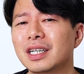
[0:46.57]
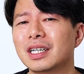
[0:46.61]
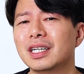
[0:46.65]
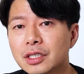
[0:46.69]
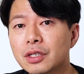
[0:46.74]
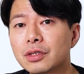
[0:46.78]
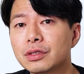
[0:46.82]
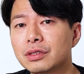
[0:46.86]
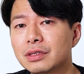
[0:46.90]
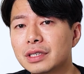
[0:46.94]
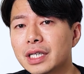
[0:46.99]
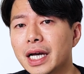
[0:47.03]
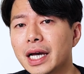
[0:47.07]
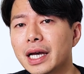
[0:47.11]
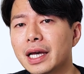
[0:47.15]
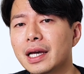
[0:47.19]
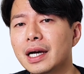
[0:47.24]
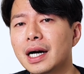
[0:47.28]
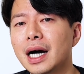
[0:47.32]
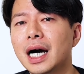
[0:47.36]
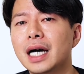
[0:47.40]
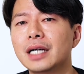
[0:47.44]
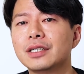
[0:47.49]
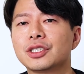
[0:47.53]
So
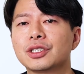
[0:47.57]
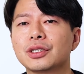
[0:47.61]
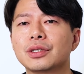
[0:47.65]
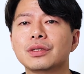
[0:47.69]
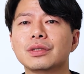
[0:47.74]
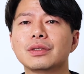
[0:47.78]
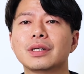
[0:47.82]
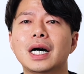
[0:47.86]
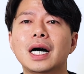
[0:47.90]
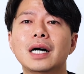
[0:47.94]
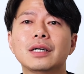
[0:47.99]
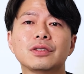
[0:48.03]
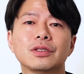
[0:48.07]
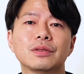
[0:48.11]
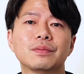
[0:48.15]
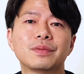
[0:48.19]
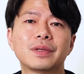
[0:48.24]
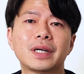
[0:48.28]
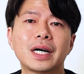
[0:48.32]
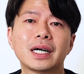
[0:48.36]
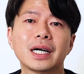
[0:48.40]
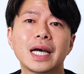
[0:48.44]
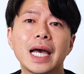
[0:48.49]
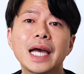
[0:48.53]
today, I'll show you how to
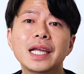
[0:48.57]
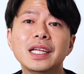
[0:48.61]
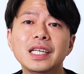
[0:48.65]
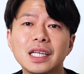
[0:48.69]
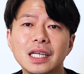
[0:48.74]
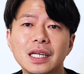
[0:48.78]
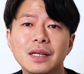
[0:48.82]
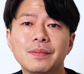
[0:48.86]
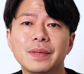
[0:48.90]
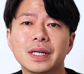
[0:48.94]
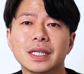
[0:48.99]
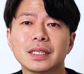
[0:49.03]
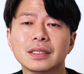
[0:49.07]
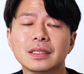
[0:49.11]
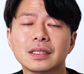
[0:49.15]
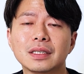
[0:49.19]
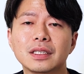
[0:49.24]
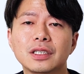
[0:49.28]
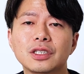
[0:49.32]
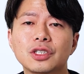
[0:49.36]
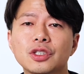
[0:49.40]
plan any event